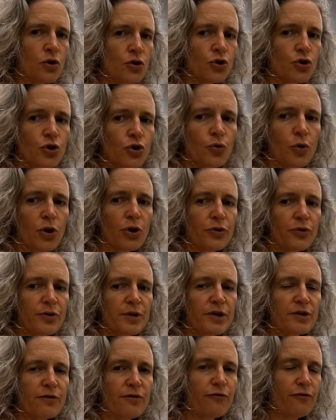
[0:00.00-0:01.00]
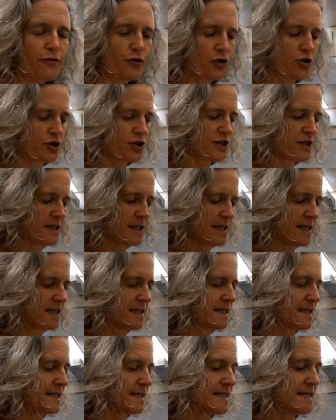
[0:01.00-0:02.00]
You are going to first need
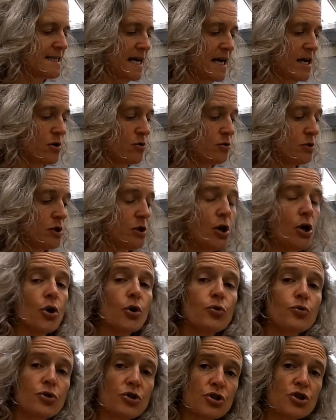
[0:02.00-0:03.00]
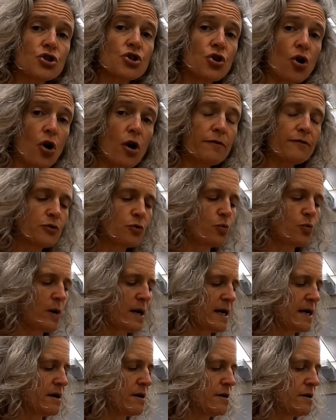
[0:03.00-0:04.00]
to download the
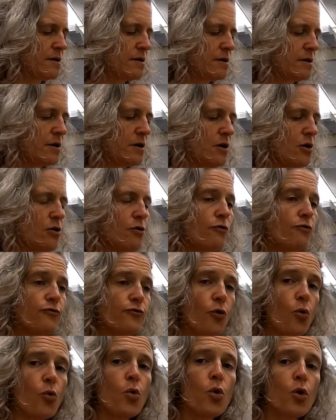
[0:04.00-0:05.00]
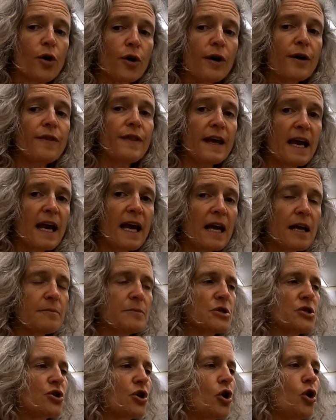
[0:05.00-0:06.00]
software for the
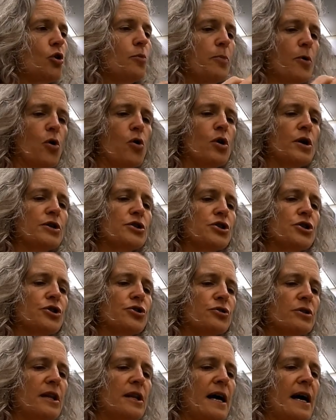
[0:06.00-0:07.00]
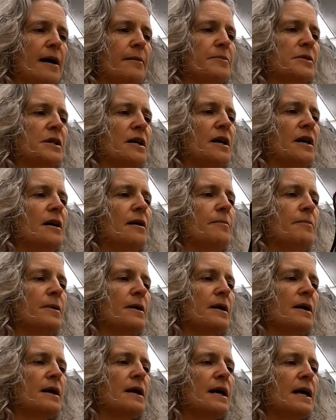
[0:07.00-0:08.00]
Amscope onto your laptop,
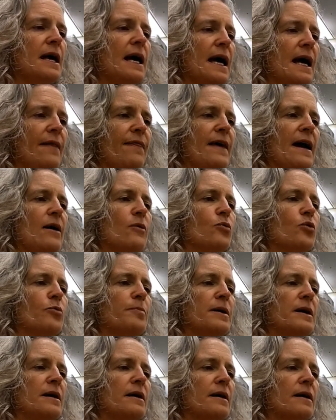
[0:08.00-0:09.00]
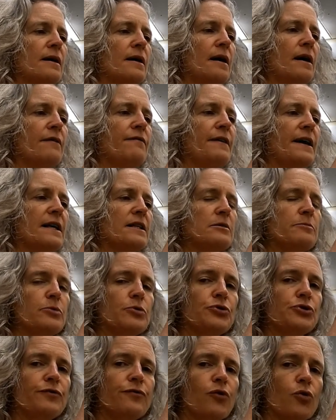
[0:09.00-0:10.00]
and that will be
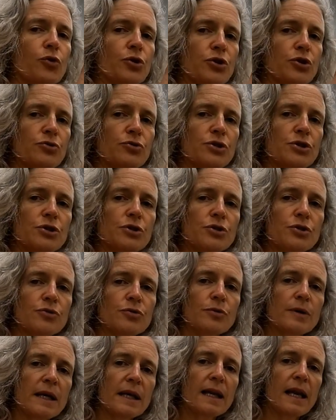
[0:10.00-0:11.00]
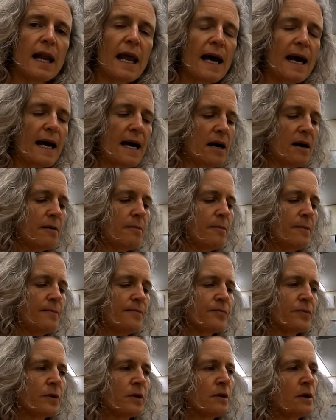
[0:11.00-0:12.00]
available for you to do in lab.
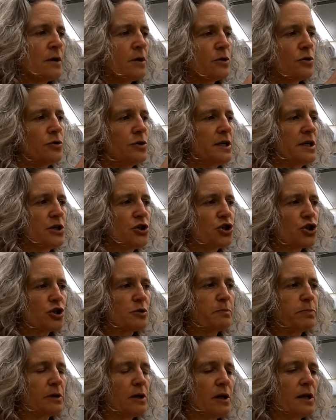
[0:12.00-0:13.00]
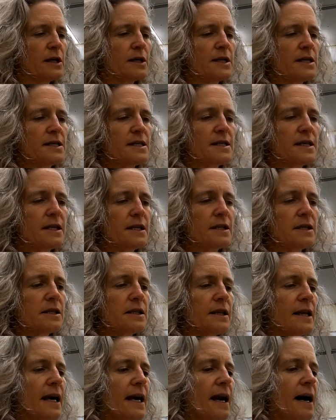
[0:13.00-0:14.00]
You then just plug this into
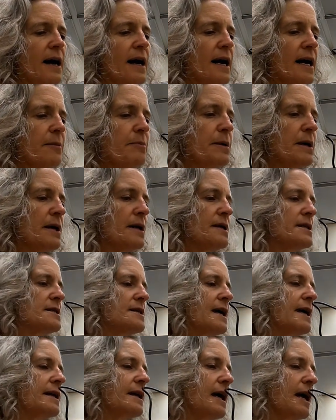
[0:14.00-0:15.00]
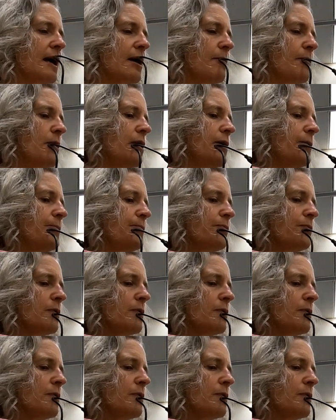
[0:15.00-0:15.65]
that eyepiece, that camera,